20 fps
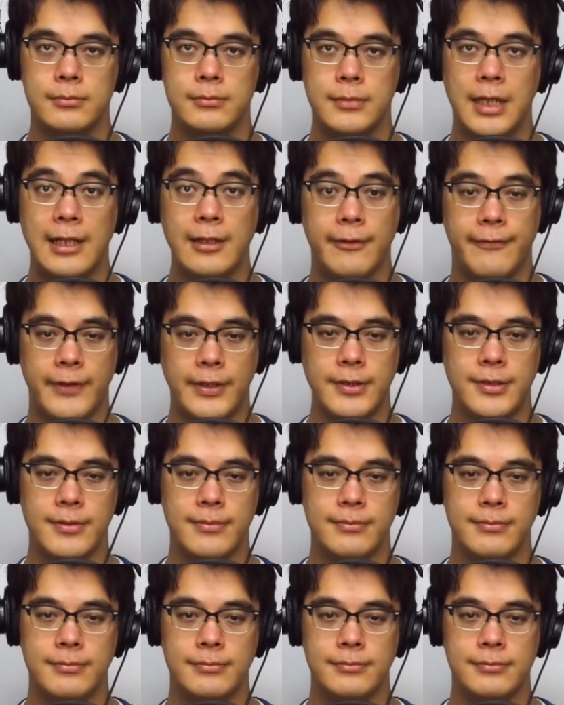Elephant.
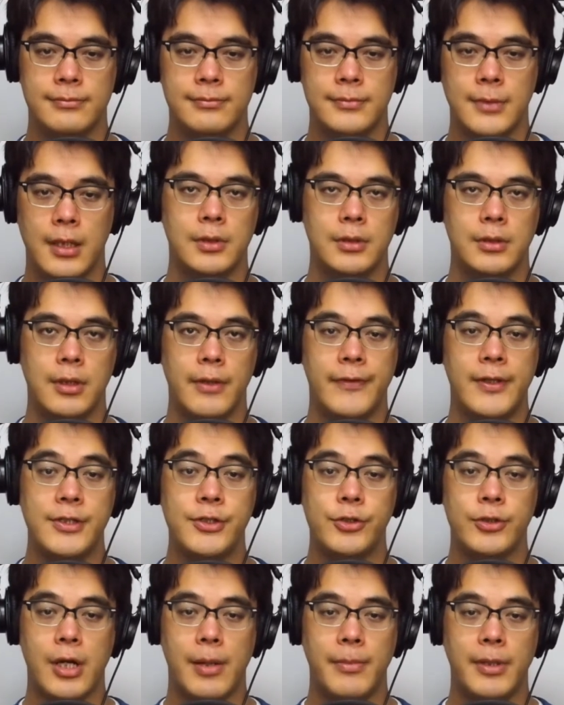This
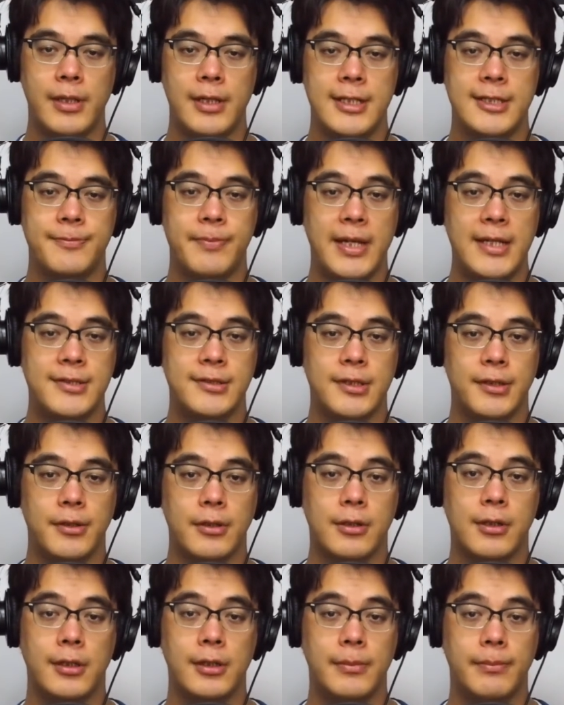drama is based on the
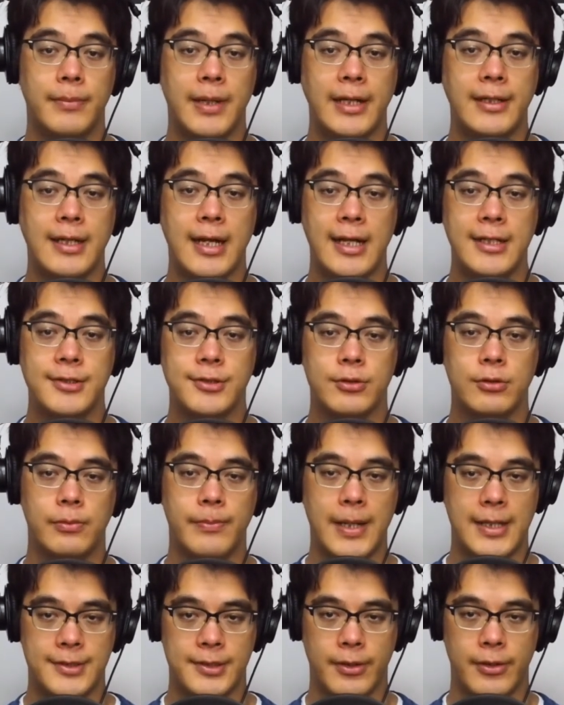Columbine High School
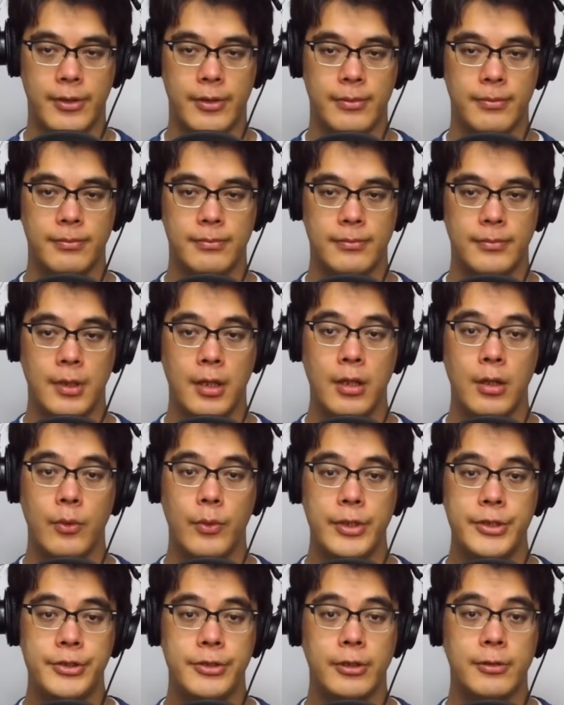massacre,
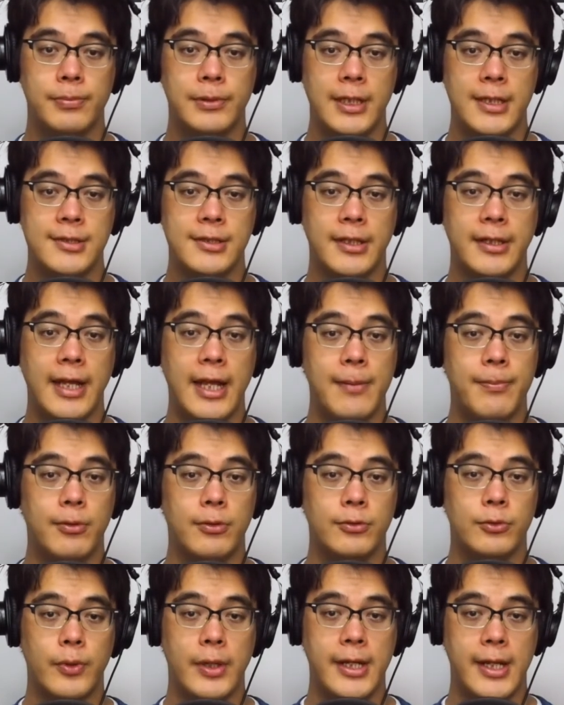which took place on April
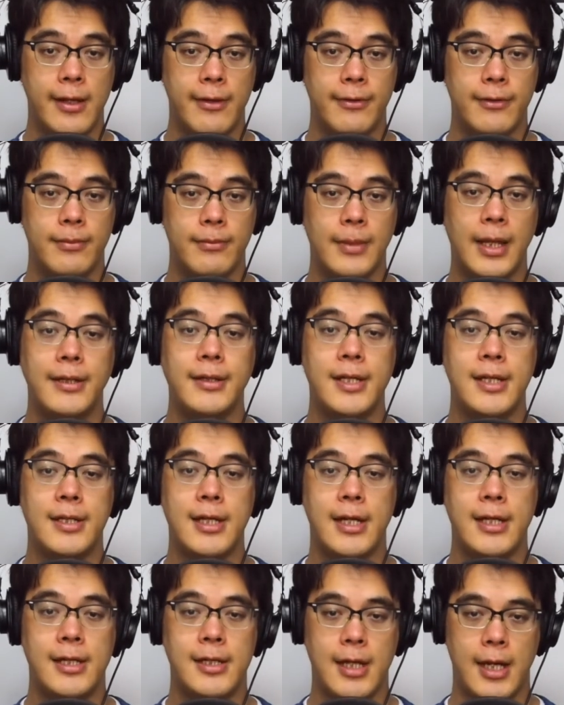20,
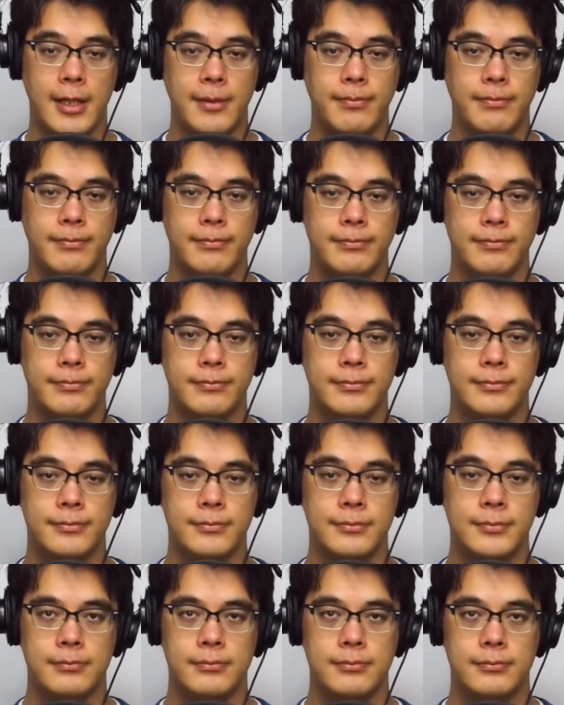1999.
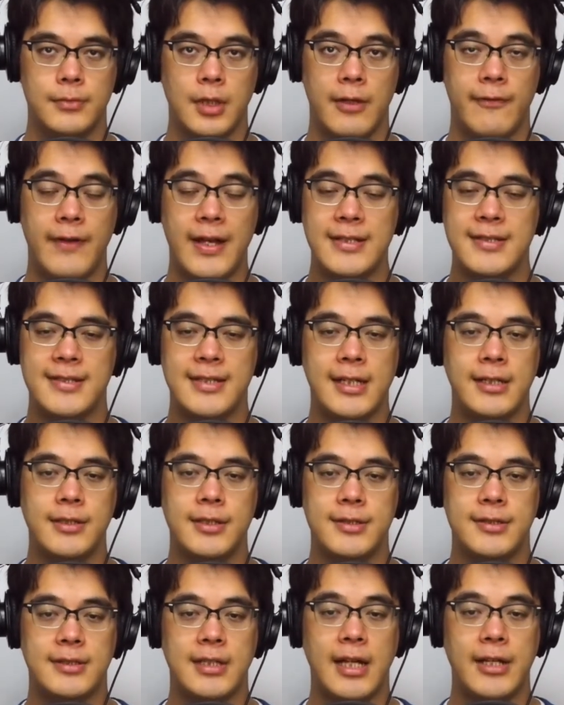Van Sant
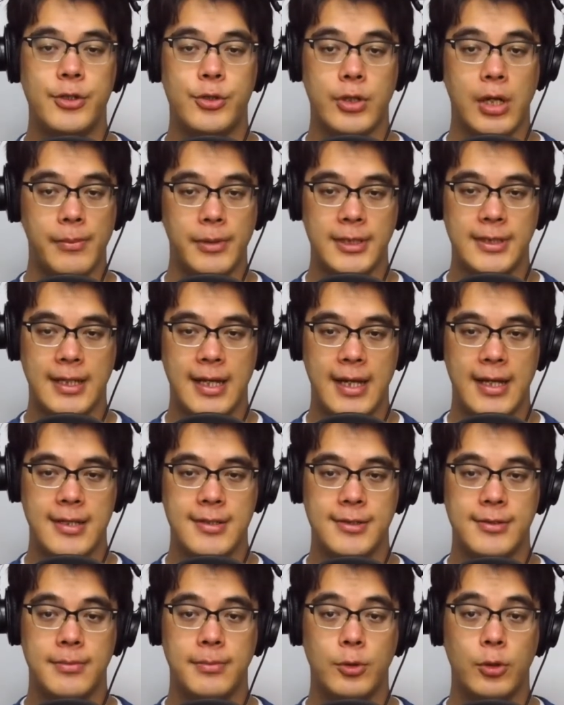does not
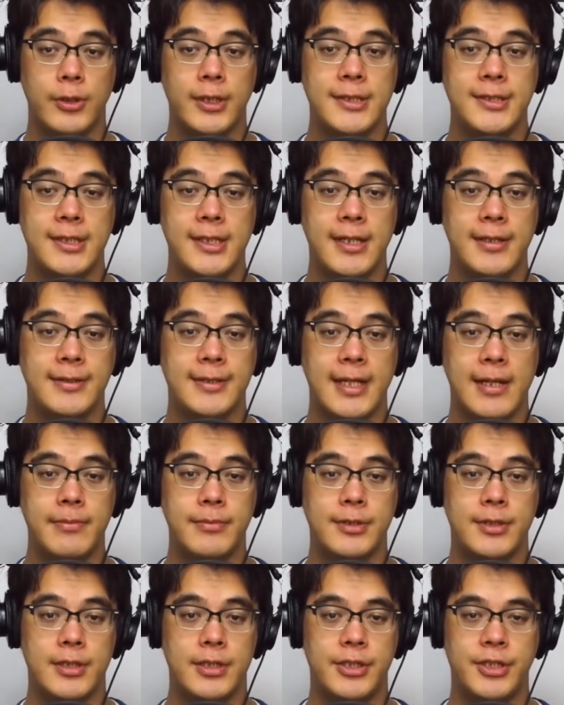dramatize, nor does he
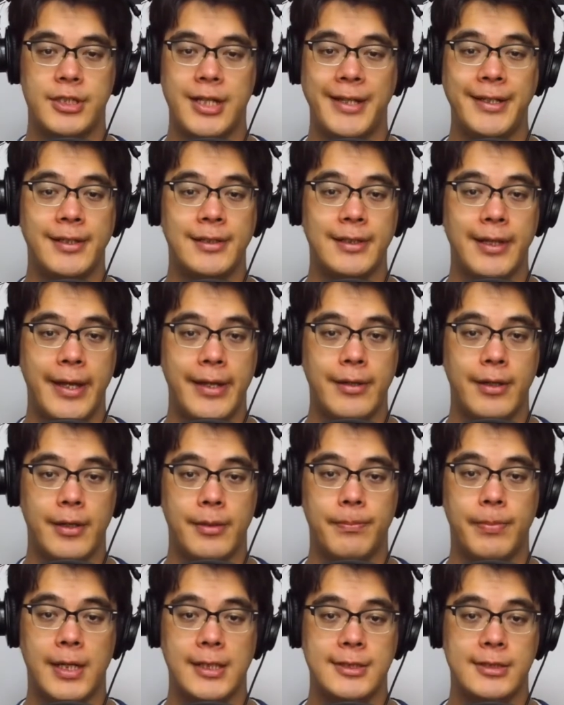attempt to shine a light on
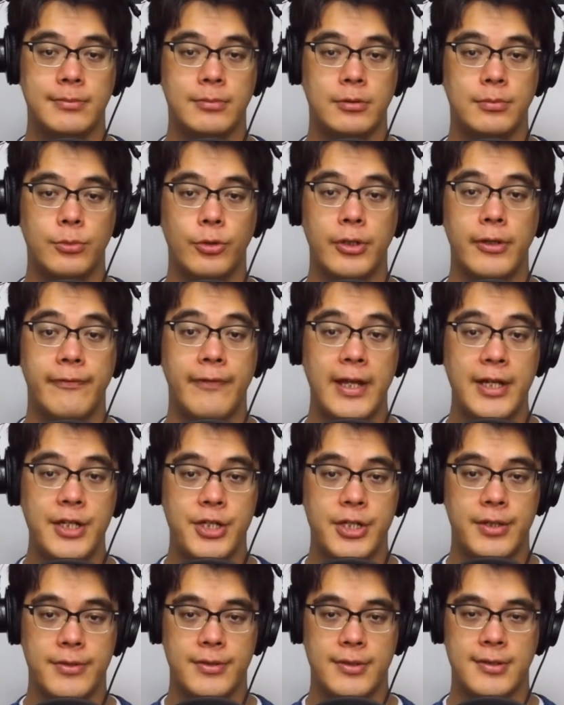possible
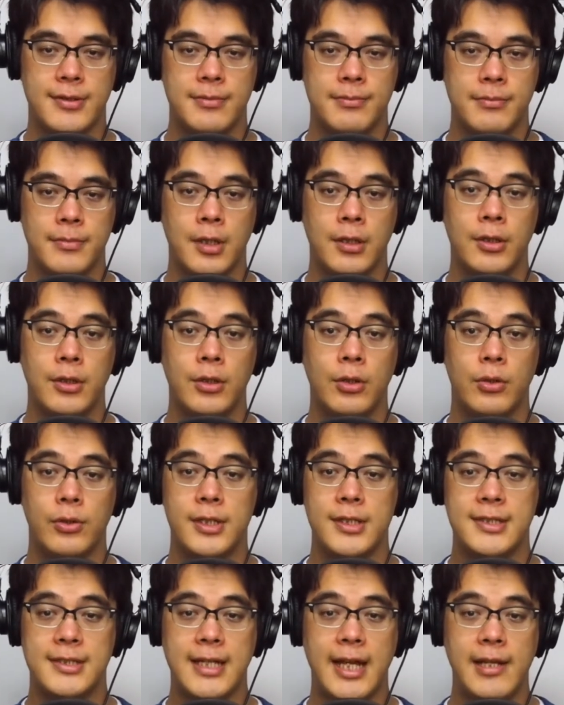motivations or
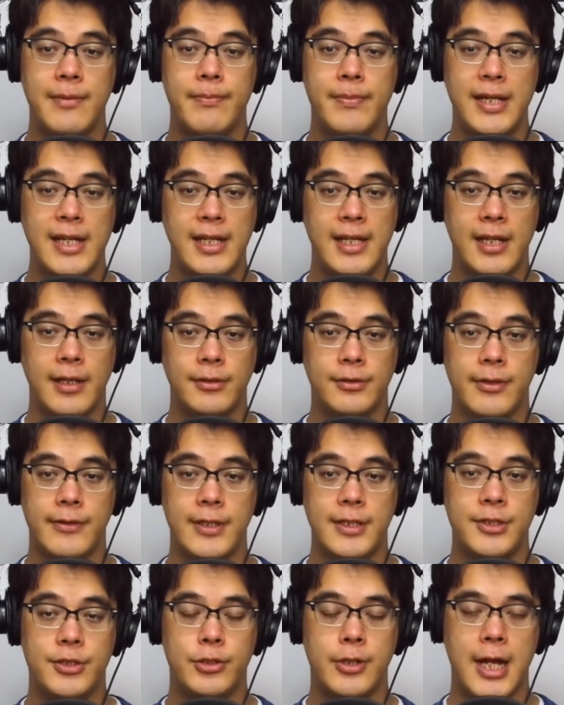assign meaning to
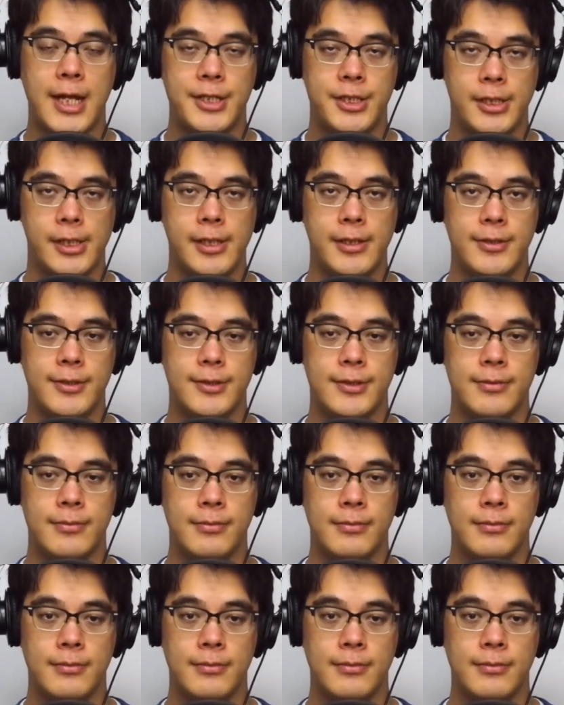these tragedies.